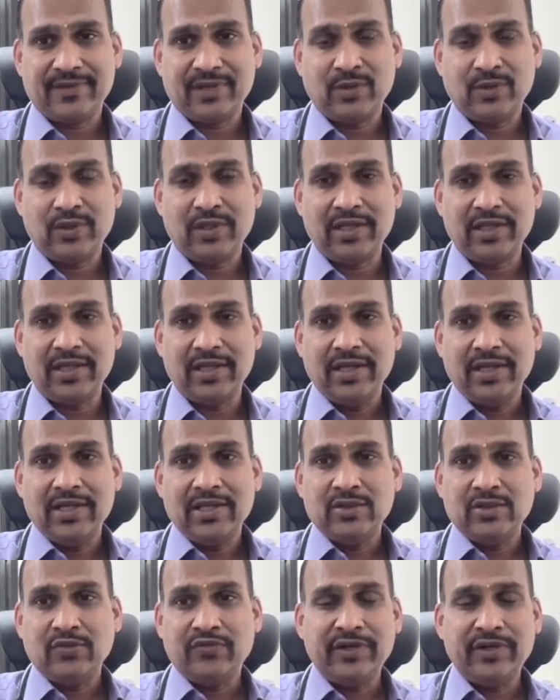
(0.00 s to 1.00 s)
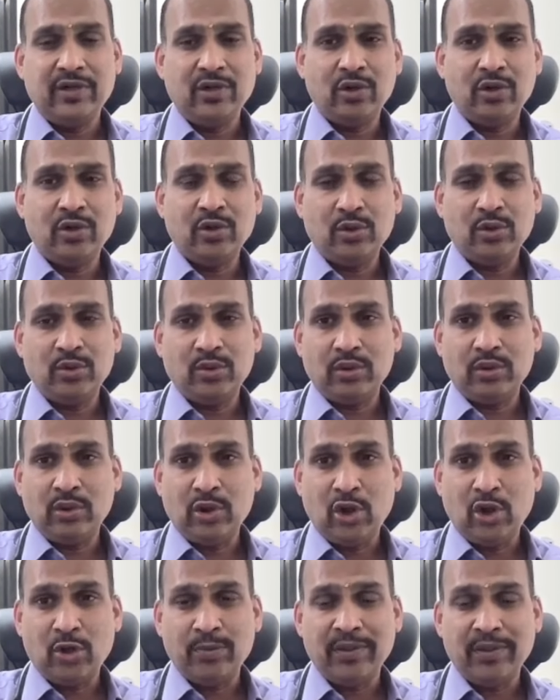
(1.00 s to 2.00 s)
Okay, so we don't know
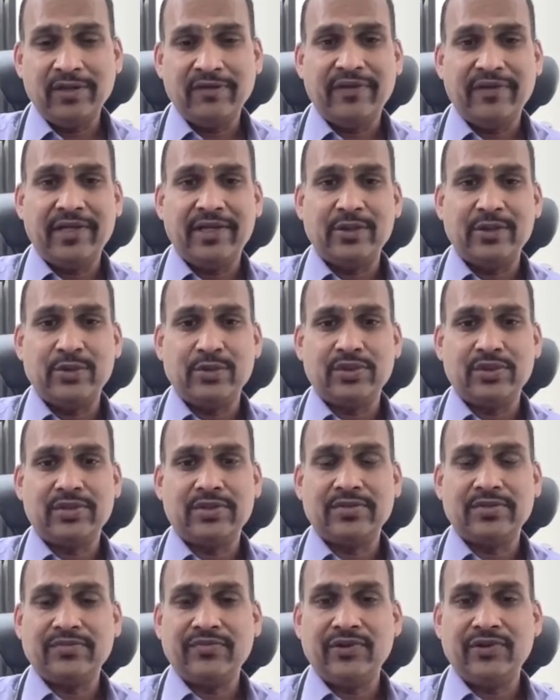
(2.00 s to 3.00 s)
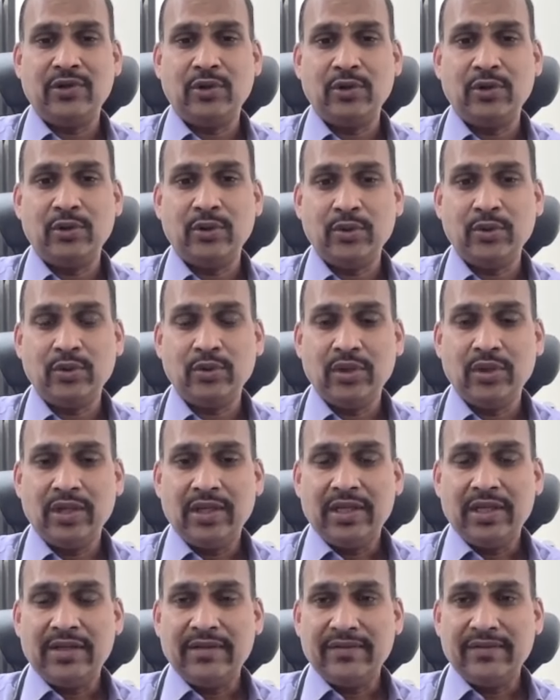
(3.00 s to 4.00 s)
normal values. We don't know,
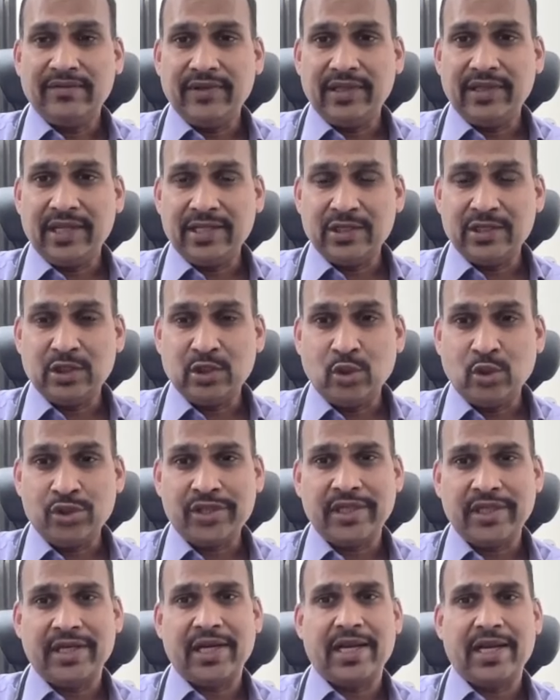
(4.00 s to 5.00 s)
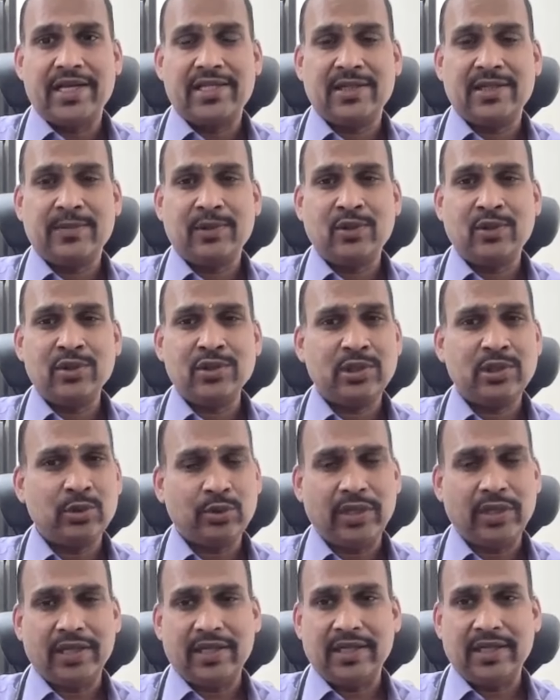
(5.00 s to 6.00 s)
there's no standardization because new
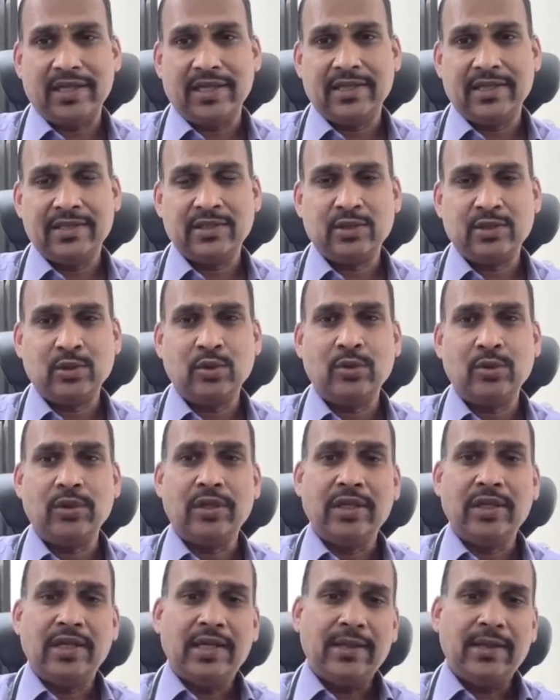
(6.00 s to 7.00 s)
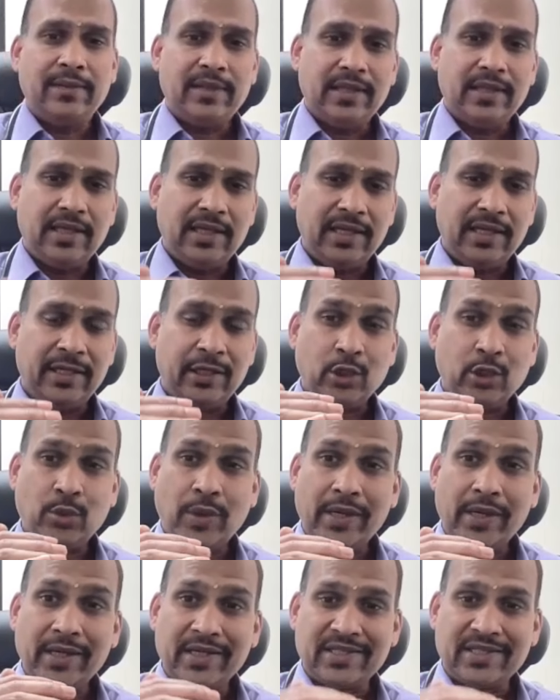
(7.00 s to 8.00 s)
technique. So it
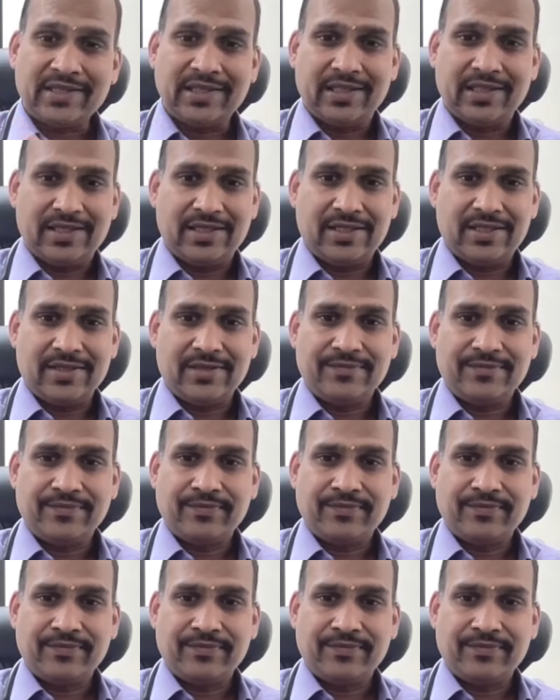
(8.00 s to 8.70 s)
requires research.